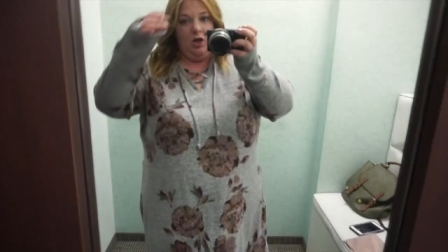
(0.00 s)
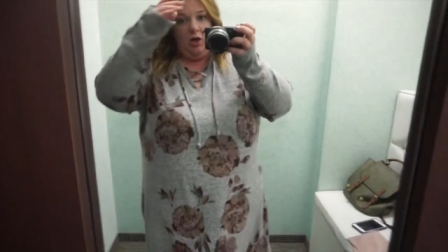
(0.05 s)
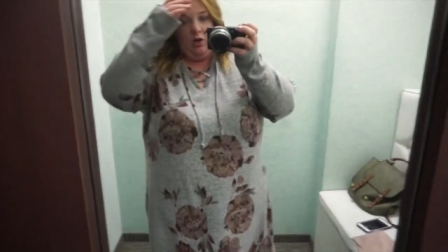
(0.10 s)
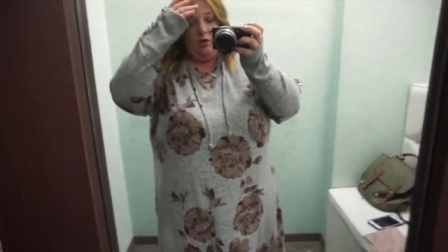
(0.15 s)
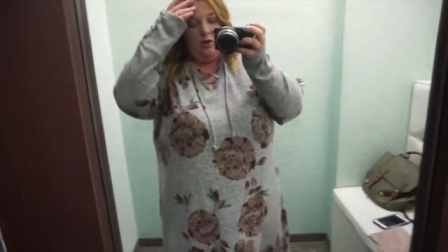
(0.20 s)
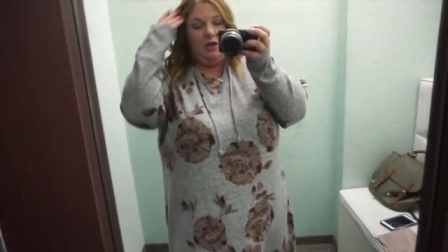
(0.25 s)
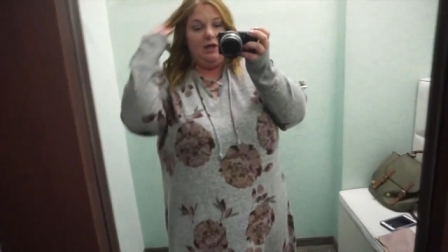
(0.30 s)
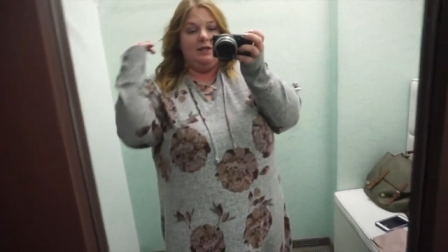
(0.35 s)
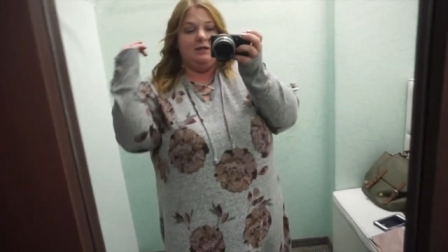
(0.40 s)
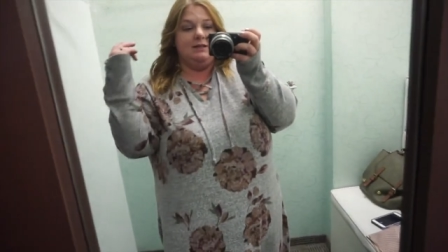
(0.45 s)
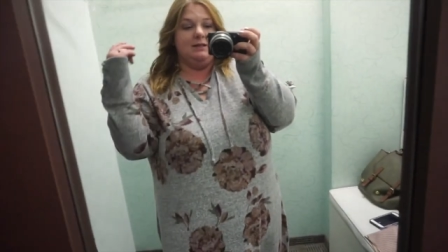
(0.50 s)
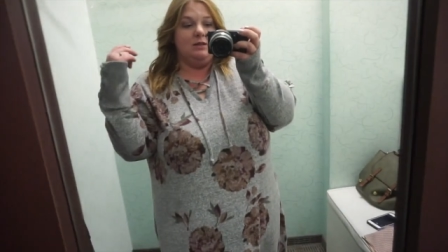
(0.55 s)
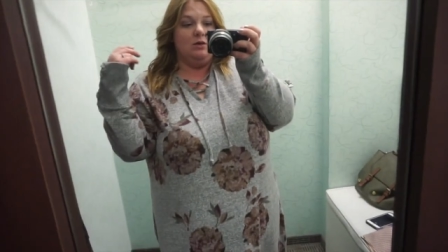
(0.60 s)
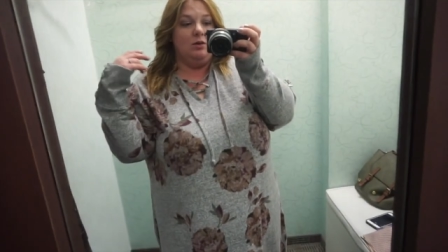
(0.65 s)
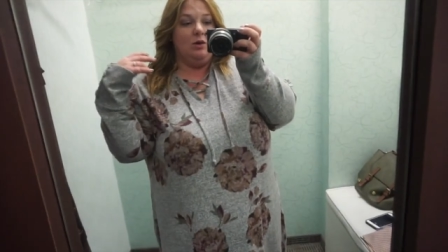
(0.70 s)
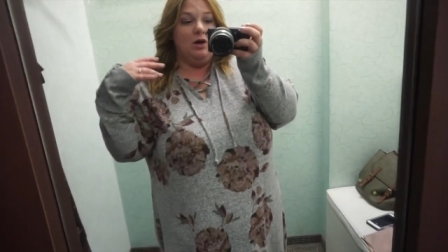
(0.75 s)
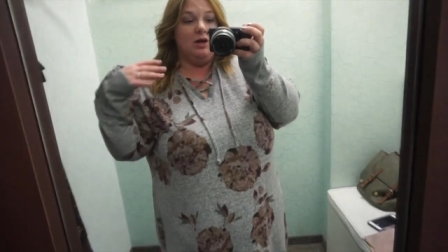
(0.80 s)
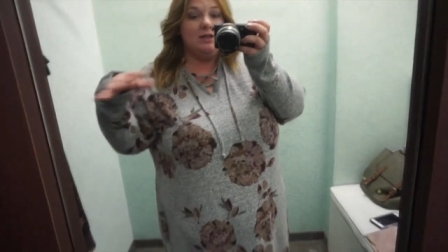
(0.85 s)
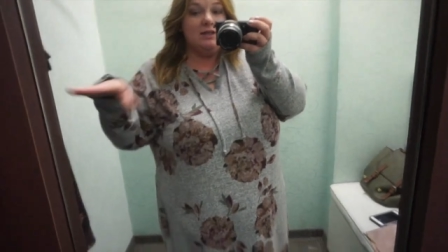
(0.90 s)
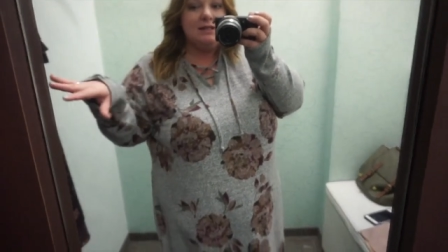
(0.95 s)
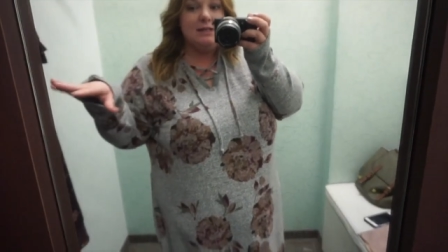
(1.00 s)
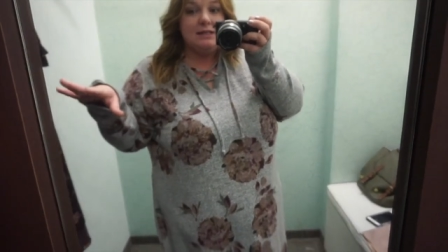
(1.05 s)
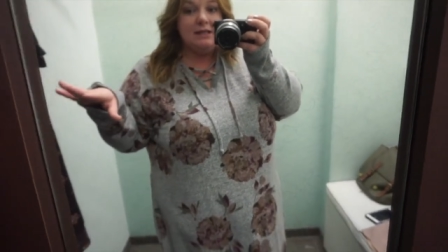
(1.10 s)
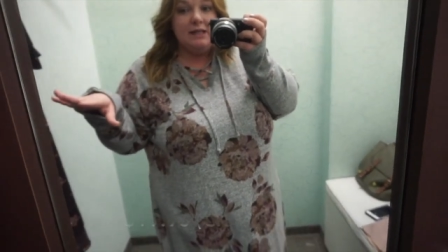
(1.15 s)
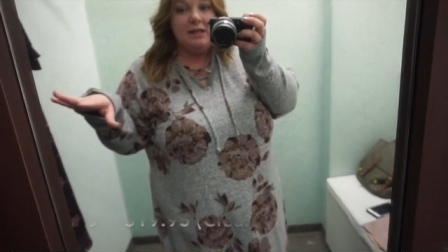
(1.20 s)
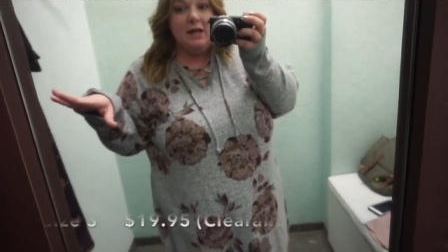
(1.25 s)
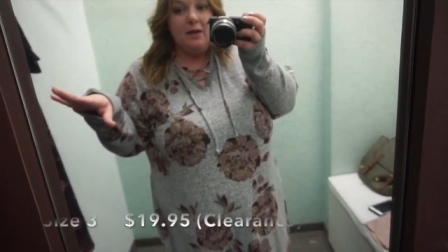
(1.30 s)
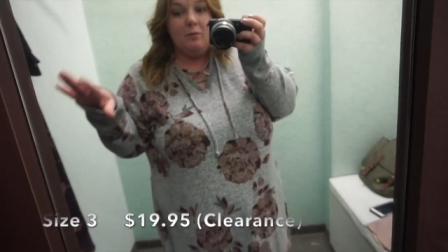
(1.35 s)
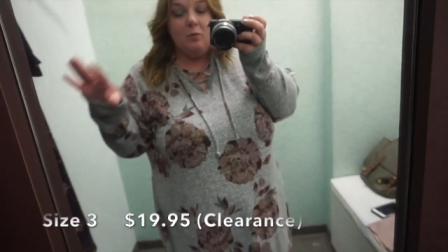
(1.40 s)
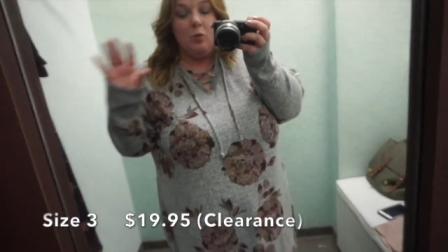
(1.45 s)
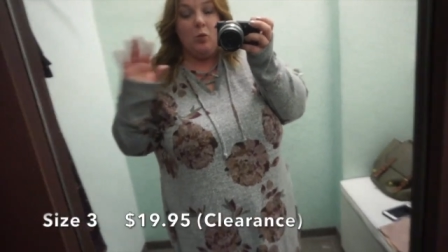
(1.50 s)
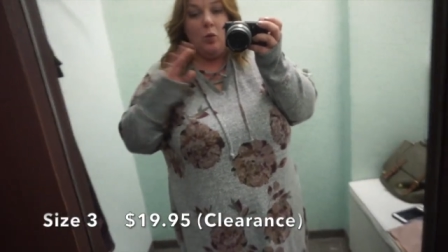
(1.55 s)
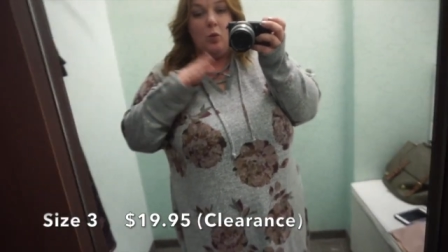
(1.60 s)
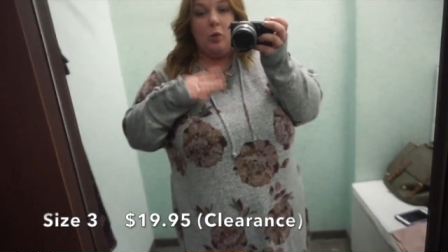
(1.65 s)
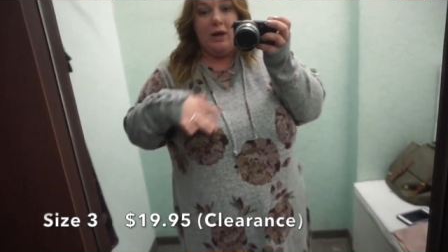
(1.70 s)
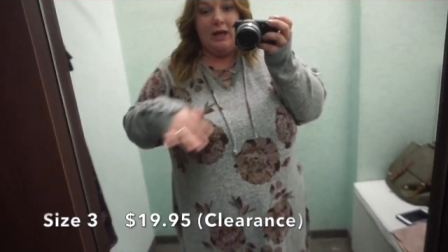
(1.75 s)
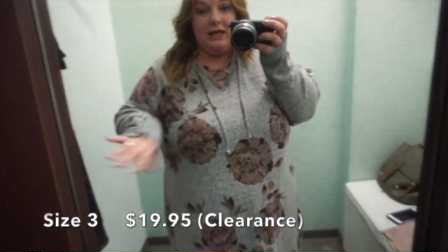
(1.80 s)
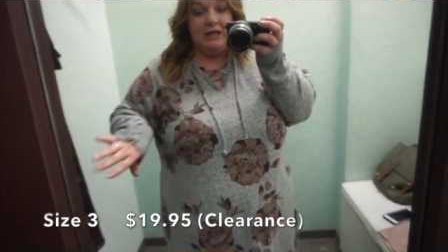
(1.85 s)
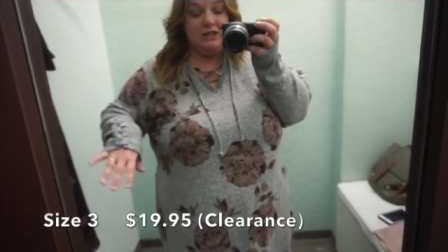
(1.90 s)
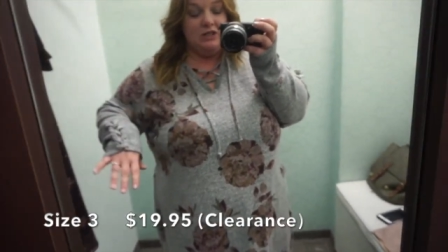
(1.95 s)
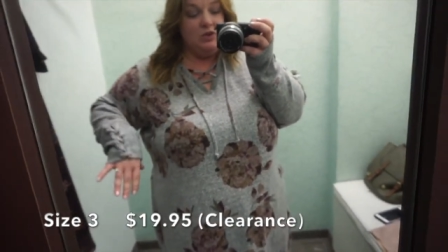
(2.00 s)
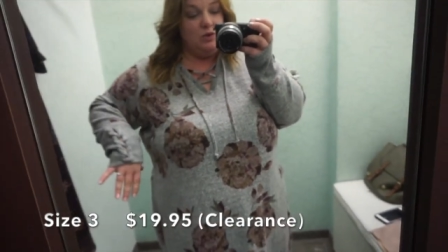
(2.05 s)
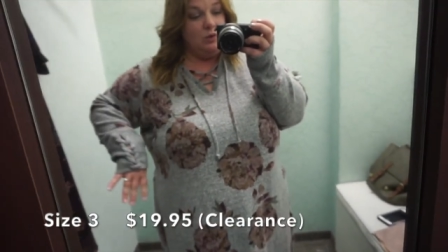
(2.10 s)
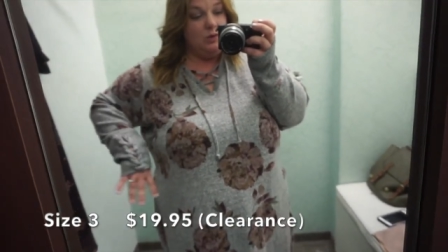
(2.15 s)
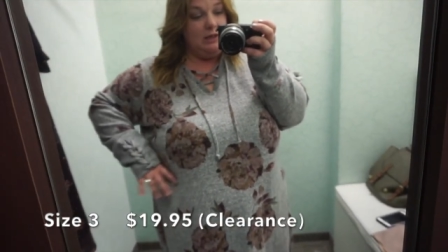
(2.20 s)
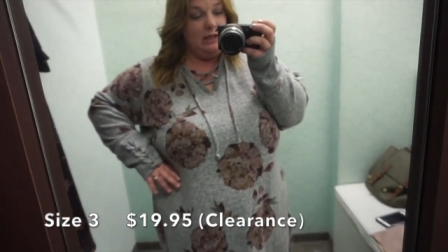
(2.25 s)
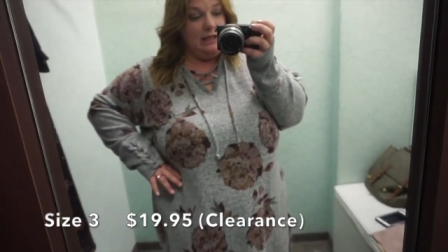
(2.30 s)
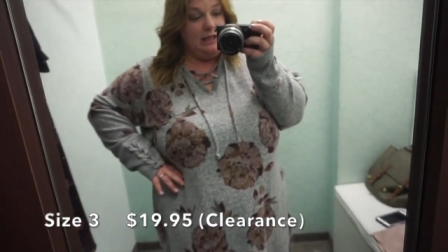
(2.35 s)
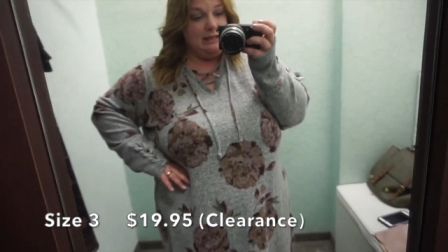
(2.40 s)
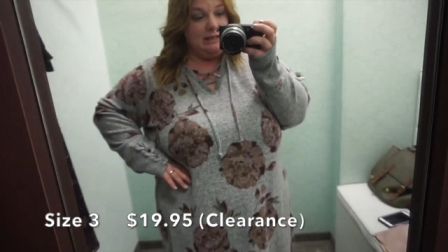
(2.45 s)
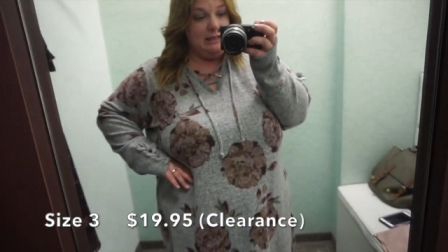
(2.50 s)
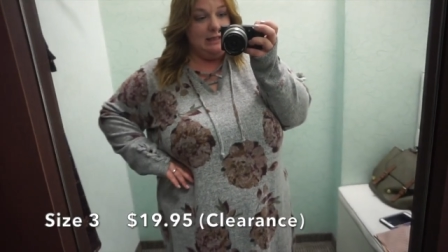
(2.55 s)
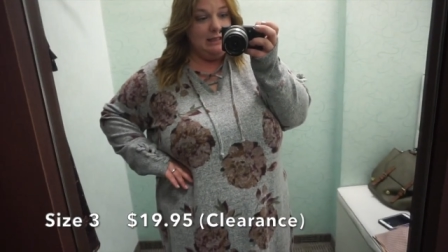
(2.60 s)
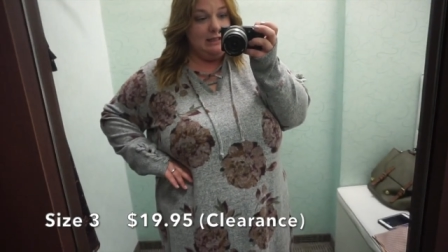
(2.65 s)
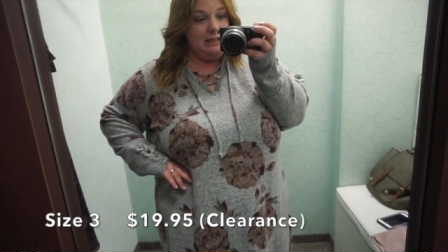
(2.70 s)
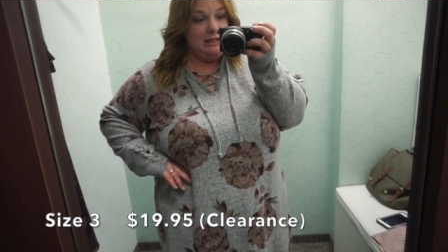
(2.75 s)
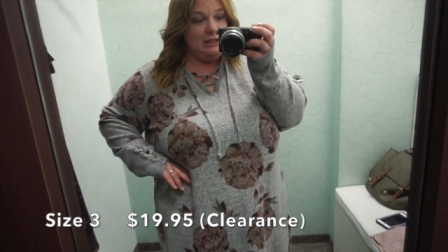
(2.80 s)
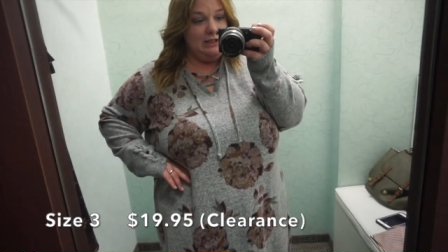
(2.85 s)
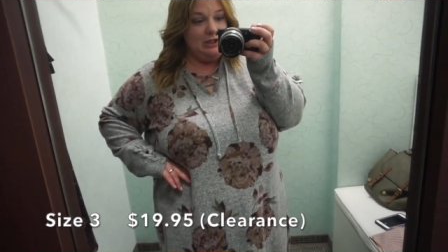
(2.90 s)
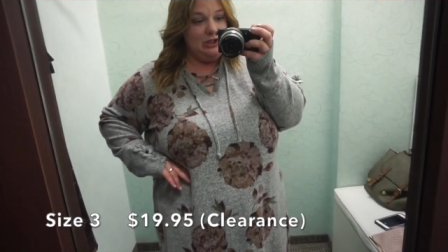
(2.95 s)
Okay, so honestly, I'm way too lazy